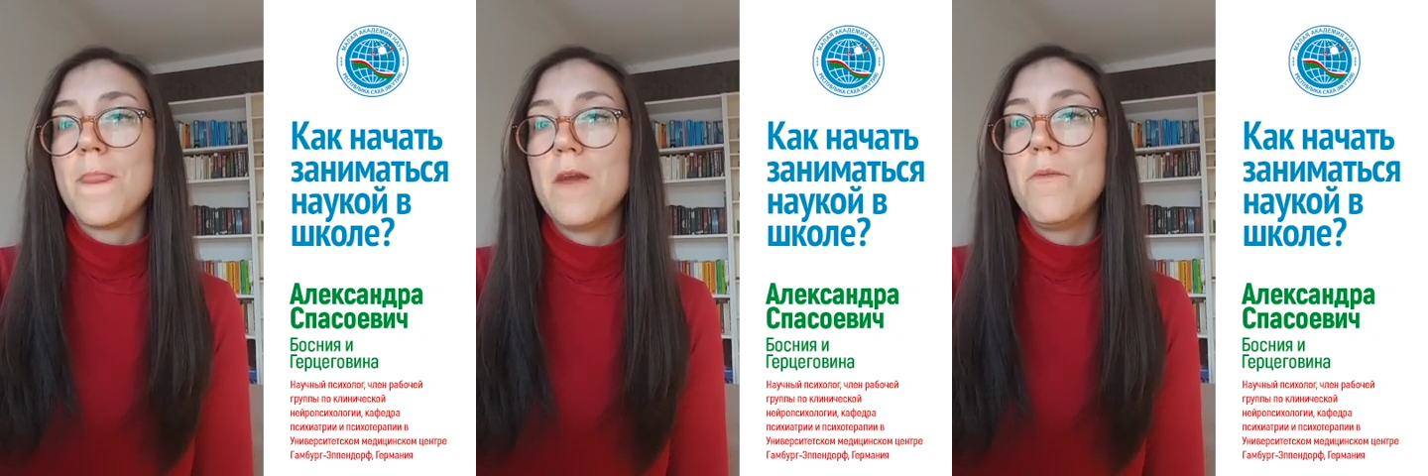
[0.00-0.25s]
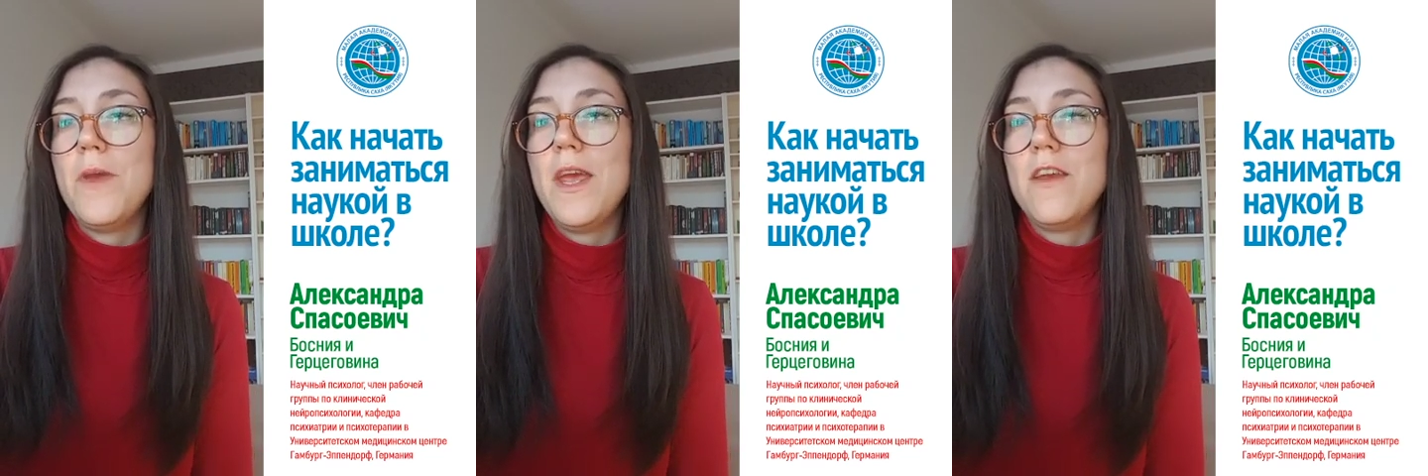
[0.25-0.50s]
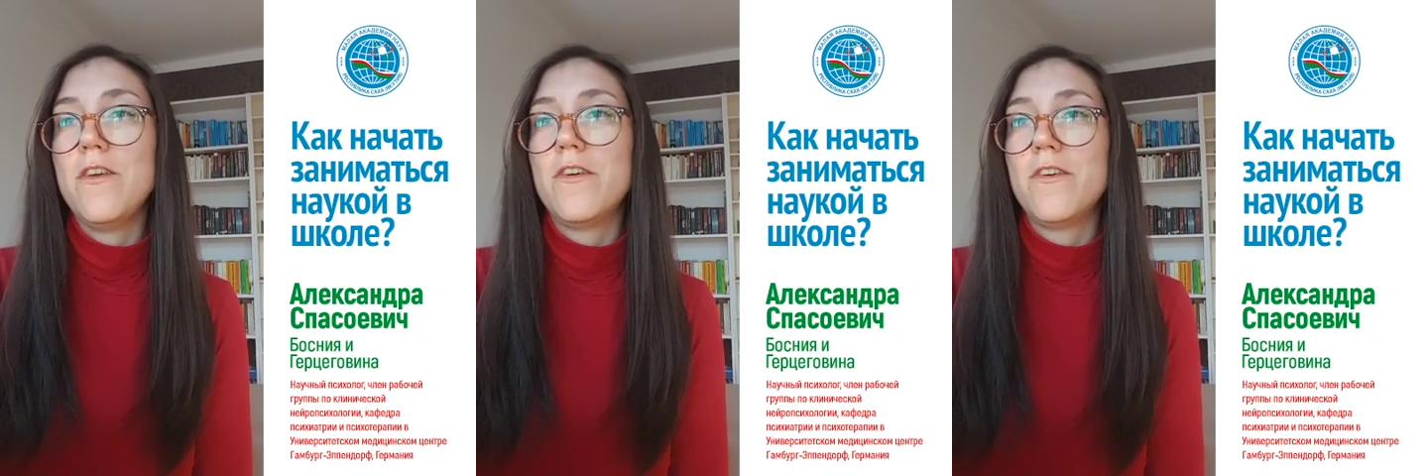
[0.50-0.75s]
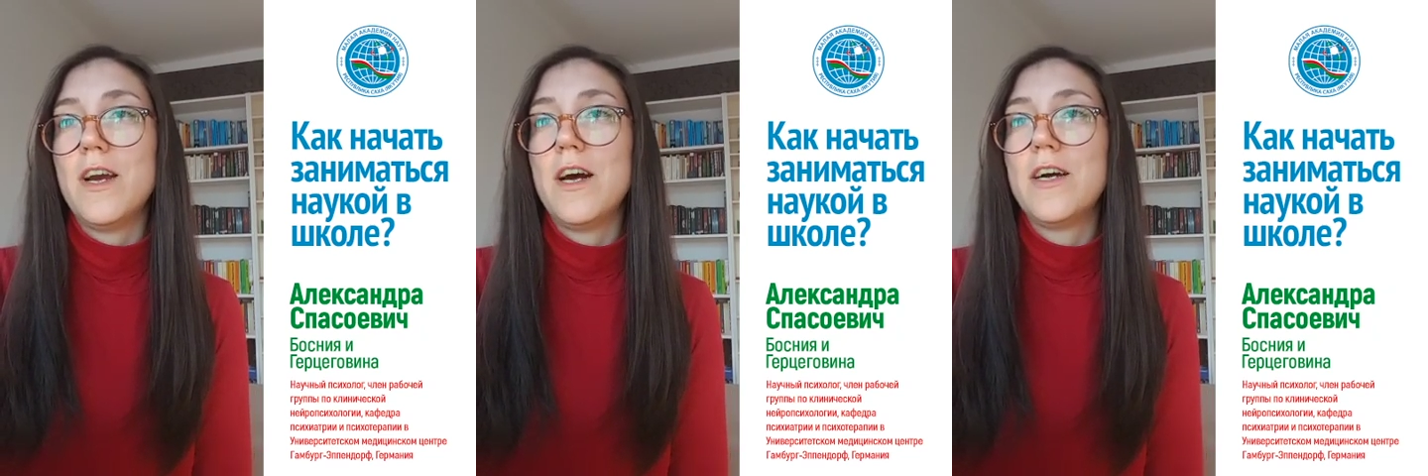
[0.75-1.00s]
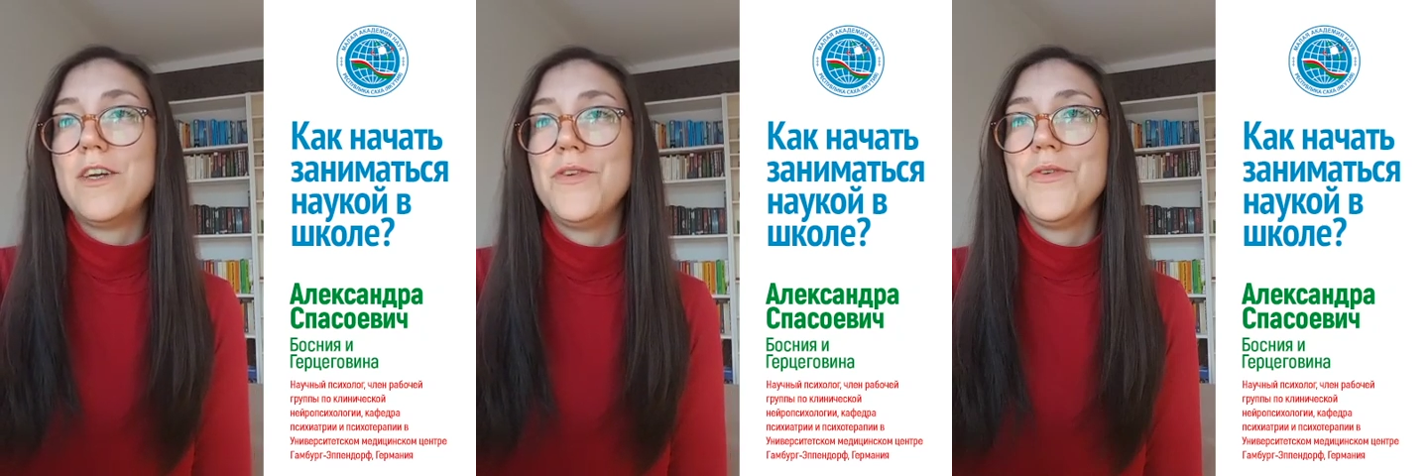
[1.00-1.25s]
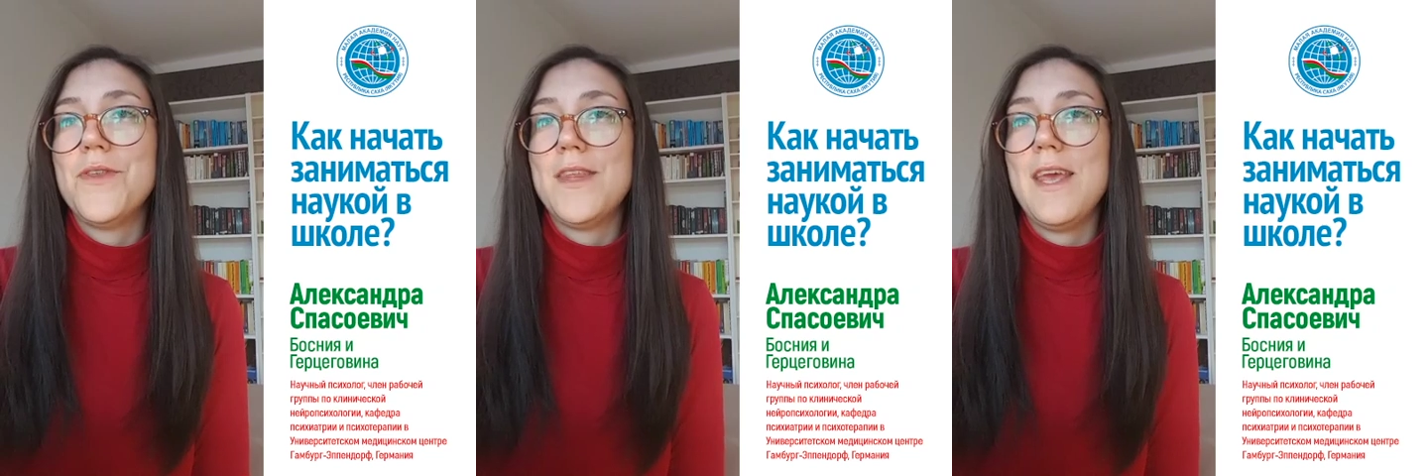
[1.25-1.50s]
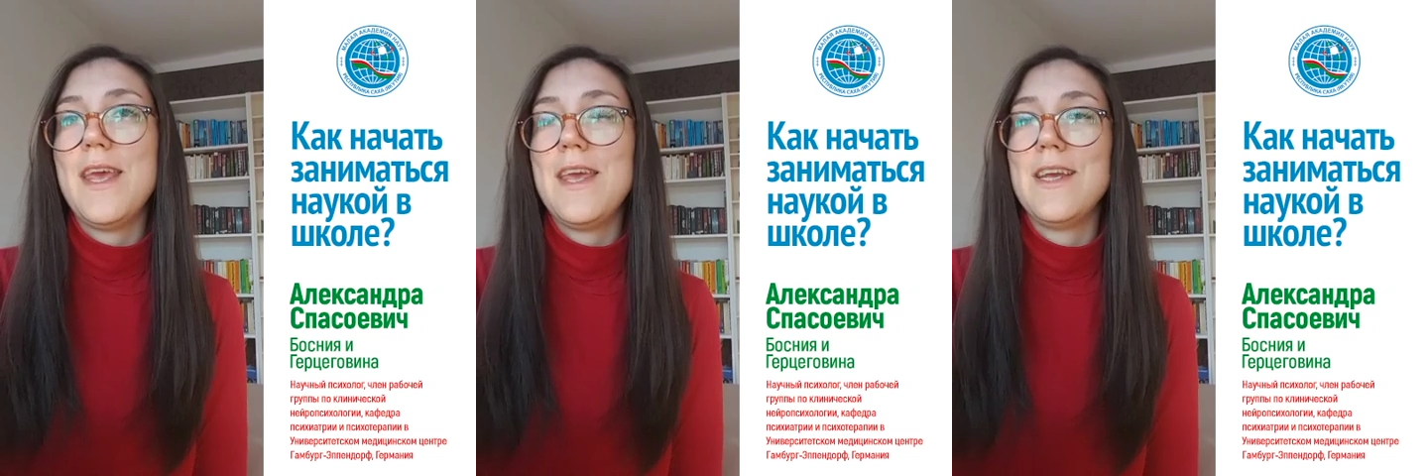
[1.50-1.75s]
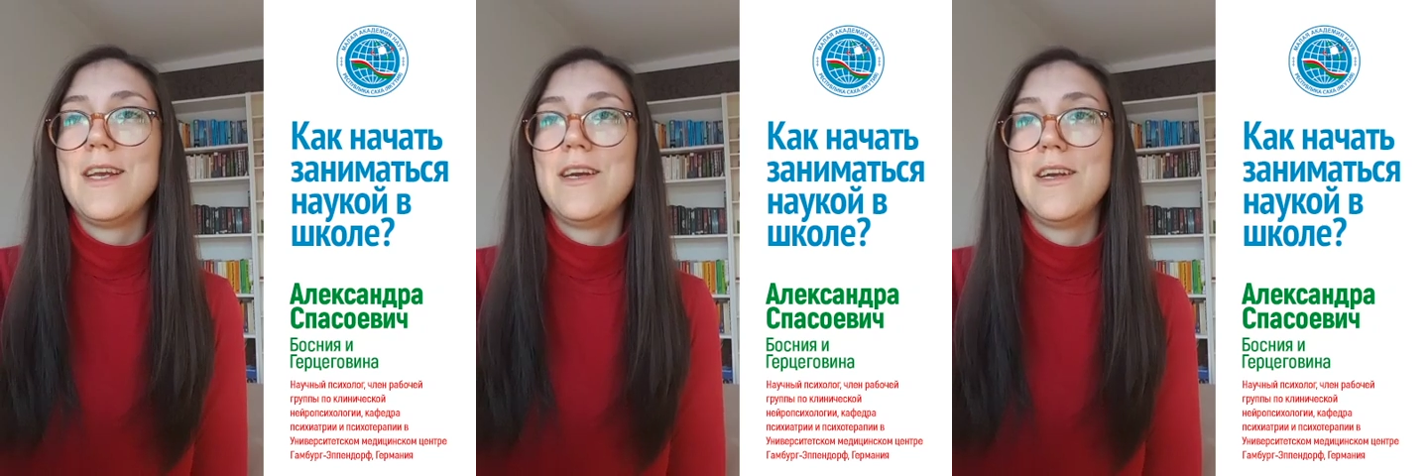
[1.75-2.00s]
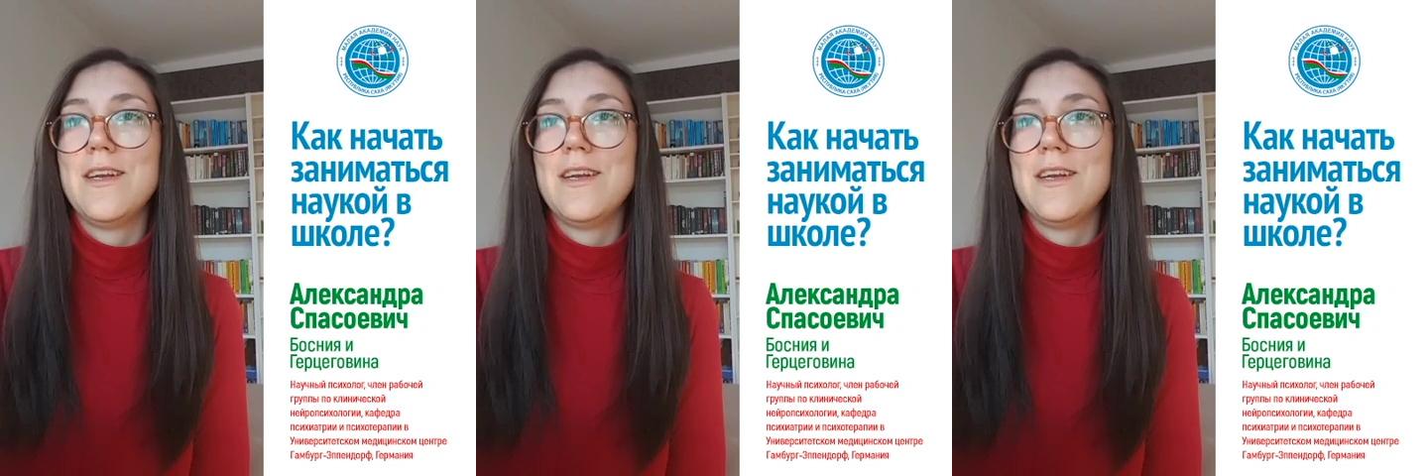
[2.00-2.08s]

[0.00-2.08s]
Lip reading: where are you staying